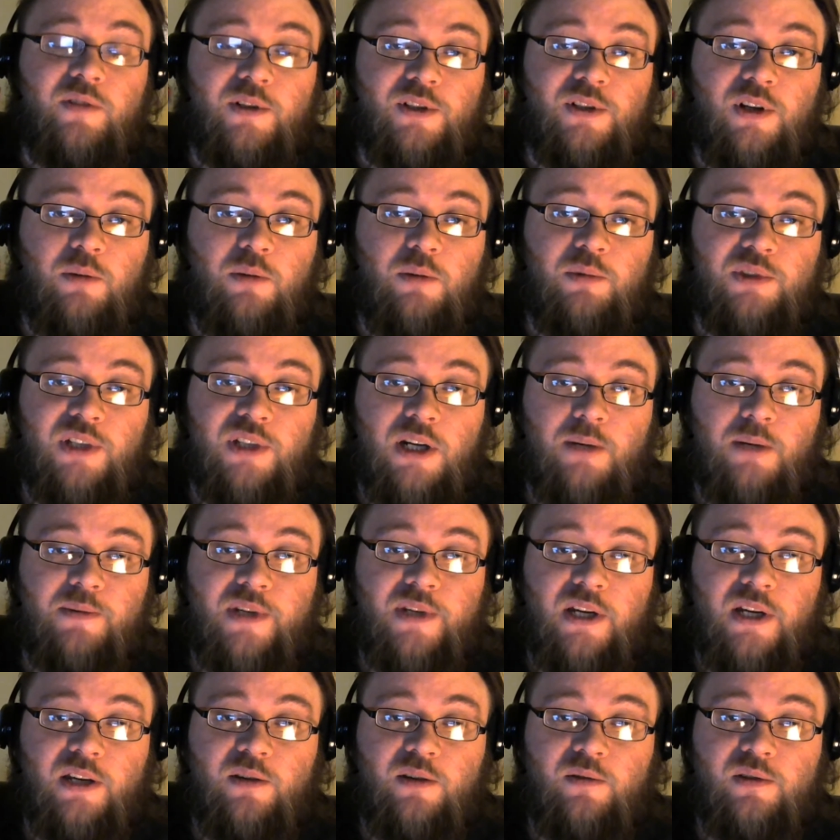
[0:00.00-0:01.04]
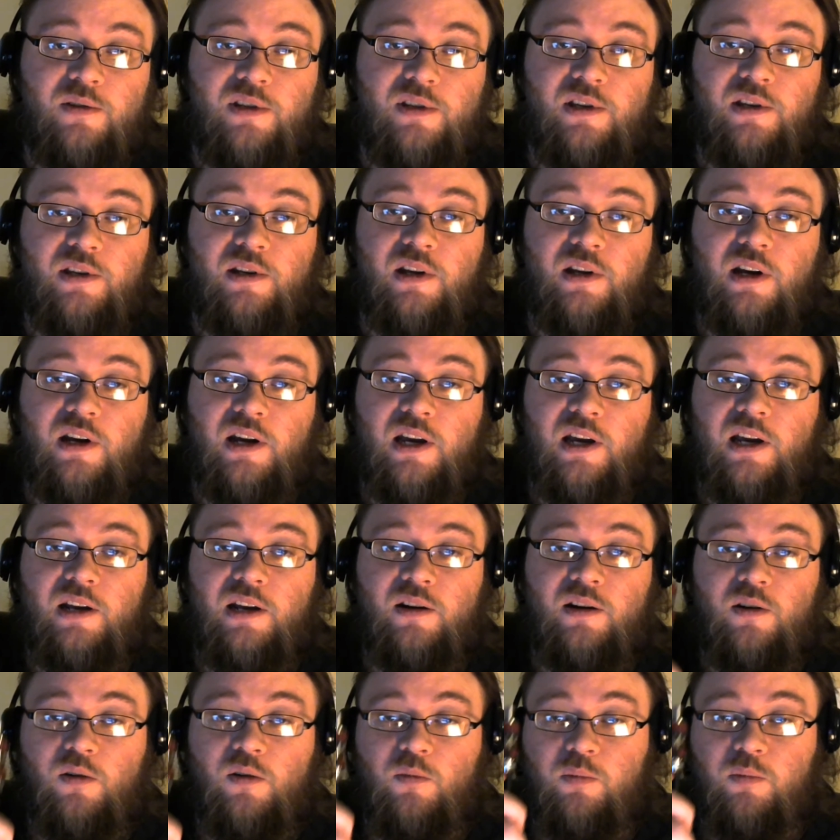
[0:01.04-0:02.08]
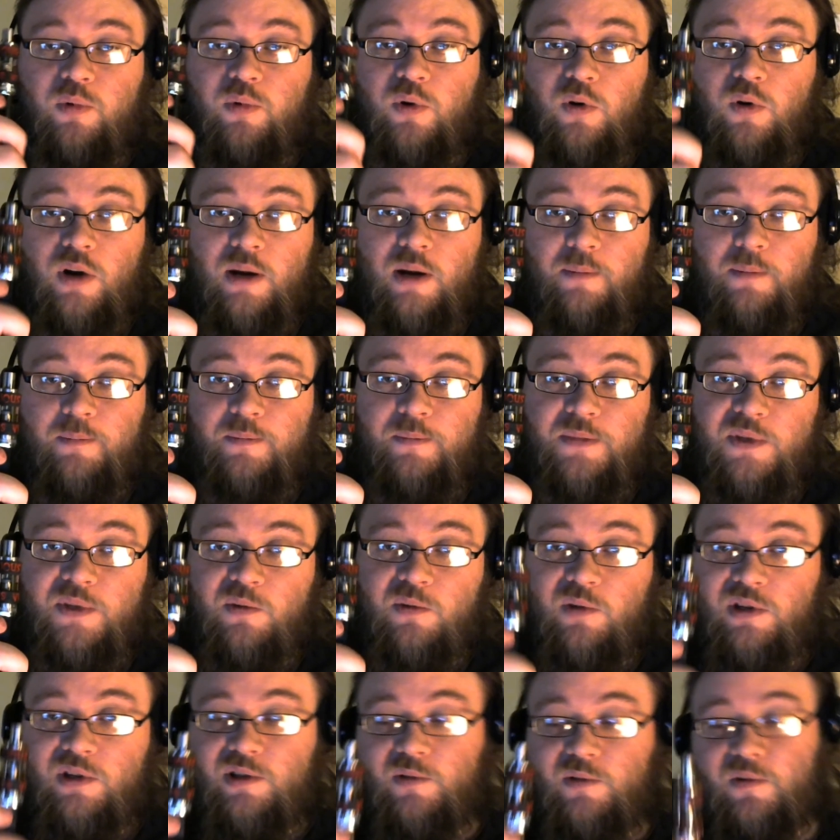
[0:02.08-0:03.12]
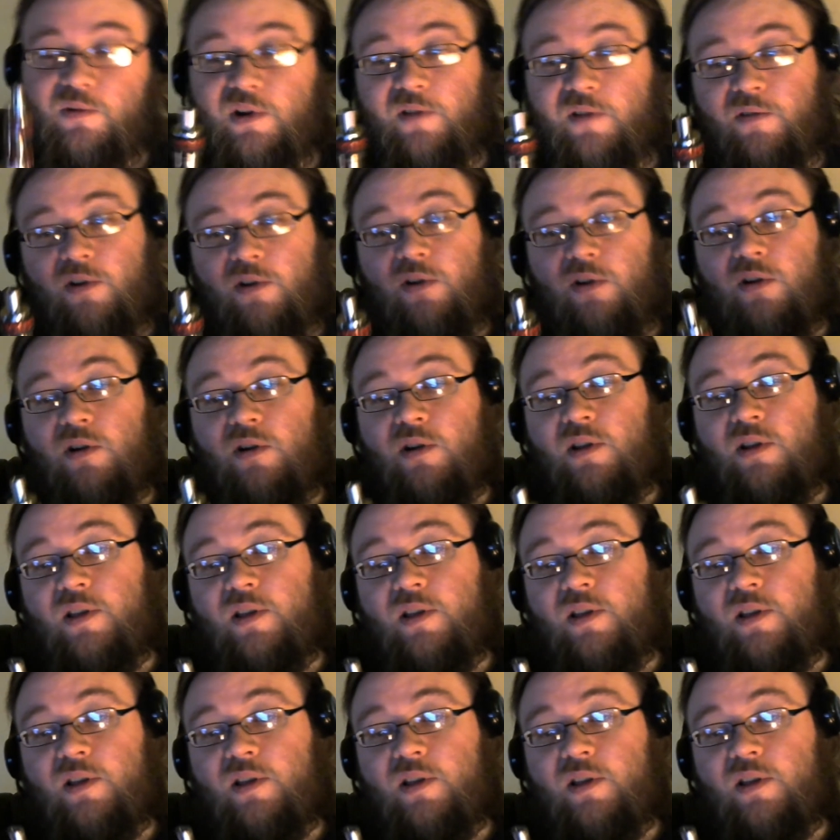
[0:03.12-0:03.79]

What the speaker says: First couple times I used it, I had no problems whatsoever.